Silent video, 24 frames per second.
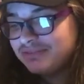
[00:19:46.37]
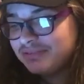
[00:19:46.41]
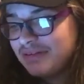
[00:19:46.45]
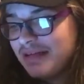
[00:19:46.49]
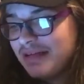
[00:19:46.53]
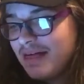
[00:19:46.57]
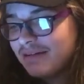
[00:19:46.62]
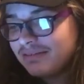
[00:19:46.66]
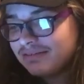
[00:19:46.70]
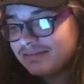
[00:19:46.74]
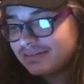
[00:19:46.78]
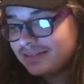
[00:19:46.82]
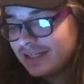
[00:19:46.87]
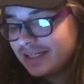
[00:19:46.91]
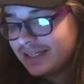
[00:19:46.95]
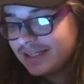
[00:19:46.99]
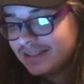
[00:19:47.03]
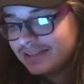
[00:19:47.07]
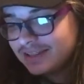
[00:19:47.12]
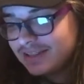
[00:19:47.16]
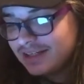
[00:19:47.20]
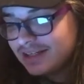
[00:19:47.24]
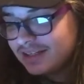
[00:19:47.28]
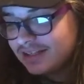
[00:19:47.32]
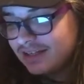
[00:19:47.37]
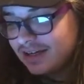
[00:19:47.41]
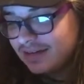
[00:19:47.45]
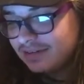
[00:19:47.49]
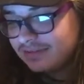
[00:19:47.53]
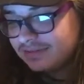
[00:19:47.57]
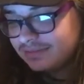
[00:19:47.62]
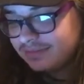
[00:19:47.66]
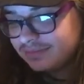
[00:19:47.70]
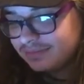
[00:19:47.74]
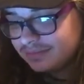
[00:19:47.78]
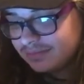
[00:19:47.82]
Fuck it, good
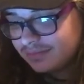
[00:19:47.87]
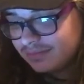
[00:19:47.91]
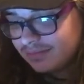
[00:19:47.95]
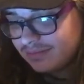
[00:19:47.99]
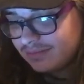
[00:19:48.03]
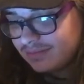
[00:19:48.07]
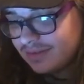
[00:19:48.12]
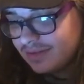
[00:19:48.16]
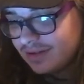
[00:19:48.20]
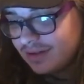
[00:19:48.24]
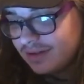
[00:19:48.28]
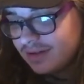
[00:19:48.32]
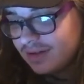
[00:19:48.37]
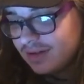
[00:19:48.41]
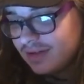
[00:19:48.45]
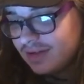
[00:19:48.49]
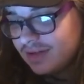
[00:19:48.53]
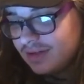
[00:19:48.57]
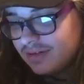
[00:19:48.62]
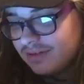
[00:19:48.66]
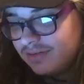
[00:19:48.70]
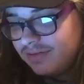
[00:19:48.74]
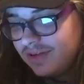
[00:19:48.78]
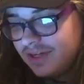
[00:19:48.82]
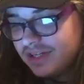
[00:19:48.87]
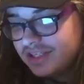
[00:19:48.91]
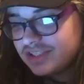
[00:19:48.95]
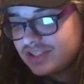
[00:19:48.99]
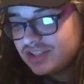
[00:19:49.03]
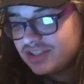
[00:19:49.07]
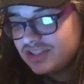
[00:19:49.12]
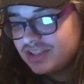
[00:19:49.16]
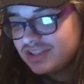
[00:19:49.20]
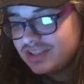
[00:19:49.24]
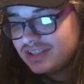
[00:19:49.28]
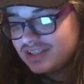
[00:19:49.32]
enough.
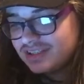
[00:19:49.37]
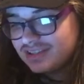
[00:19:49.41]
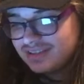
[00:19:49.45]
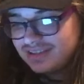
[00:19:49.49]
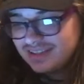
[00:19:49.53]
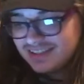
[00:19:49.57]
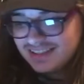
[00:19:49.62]
Fixed.